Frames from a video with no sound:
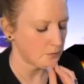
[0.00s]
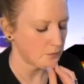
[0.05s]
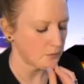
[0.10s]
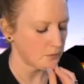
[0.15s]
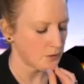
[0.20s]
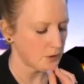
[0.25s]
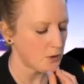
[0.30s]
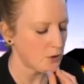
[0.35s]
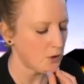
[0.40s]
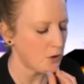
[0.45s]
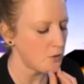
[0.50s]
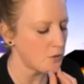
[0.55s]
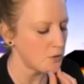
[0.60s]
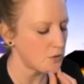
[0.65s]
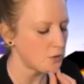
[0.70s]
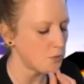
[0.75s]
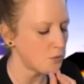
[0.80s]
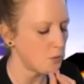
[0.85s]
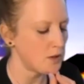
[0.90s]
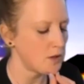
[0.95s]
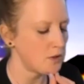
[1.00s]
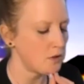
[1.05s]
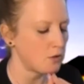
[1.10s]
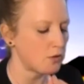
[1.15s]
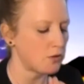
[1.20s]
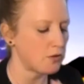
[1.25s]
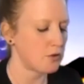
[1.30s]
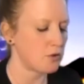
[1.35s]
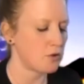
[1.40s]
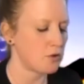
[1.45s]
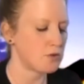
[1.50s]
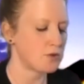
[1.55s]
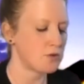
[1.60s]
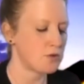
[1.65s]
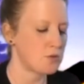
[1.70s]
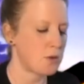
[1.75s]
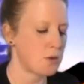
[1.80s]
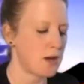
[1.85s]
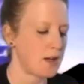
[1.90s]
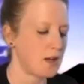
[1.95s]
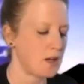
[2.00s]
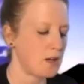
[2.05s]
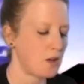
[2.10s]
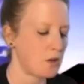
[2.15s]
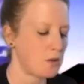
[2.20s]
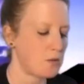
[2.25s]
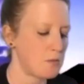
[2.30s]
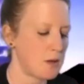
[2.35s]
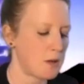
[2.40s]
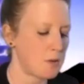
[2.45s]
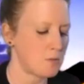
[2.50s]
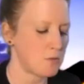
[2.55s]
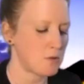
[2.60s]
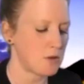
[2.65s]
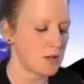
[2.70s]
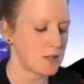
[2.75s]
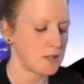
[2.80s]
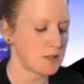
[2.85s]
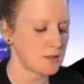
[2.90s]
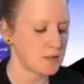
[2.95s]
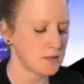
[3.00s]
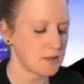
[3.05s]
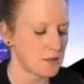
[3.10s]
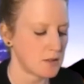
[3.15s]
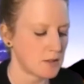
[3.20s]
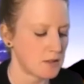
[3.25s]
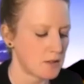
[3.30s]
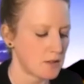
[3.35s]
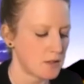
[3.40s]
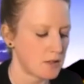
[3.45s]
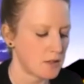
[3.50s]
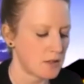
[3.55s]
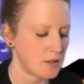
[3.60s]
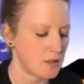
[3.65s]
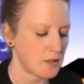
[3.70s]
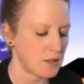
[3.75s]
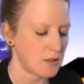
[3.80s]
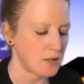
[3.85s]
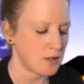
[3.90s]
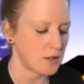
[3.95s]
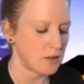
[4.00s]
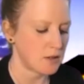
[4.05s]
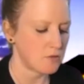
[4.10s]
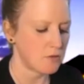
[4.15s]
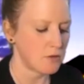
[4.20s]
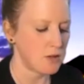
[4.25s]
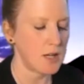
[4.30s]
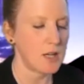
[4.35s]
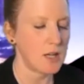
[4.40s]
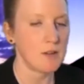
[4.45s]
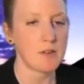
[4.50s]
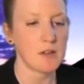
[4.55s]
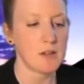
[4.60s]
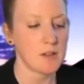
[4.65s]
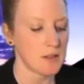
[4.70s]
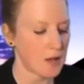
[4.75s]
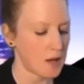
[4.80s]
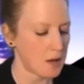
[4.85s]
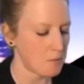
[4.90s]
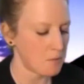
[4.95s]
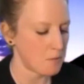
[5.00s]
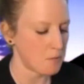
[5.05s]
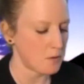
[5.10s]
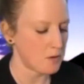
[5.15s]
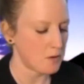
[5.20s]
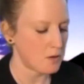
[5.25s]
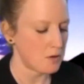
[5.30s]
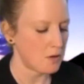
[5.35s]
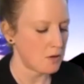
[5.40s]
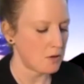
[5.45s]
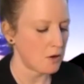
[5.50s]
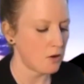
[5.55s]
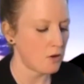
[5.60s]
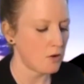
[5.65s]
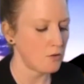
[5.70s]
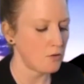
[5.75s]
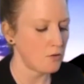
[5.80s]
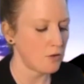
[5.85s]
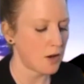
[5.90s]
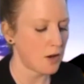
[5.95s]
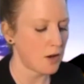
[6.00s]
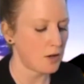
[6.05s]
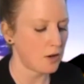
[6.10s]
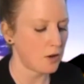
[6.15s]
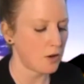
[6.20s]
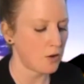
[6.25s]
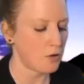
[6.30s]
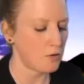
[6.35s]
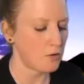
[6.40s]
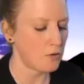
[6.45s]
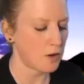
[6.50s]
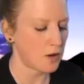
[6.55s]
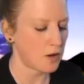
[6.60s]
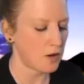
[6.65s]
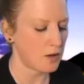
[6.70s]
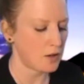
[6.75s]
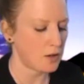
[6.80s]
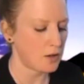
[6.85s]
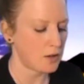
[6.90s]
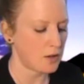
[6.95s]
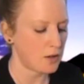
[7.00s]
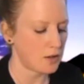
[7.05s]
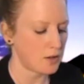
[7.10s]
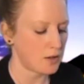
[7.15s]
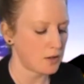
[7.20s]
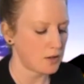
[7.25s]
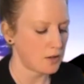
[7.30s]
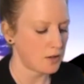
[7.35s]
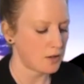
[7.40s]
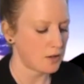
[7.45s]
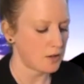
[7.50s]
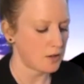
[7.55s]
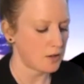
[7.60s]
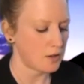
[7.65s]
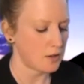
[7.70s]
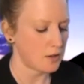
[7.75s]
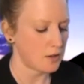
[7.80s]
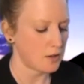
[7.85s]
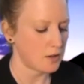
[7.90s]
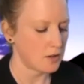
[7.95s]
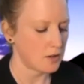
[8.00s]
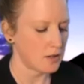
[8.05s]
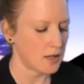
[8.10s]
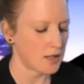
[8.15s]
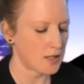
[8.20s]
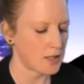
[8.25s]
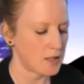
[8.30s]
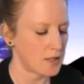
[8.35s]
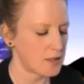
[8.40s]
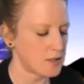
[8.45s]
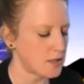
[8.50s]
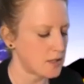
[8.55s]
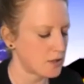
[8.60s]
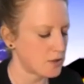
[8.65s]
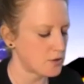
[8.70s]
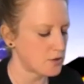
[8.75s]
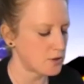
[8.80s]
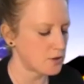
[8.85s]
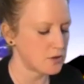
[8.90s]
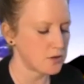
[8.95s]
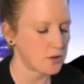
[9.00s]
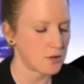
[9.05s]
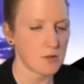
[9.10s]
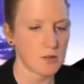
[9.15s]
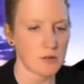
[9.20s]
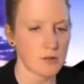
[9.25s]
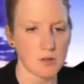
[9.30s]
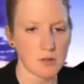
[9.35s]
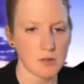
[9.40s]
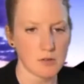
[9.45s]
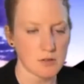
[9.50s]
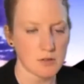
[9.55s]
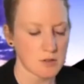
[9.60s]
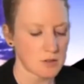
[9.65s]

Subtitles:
Note when your thoughts dwell on memories, reliving them over and over like an addiction to thought.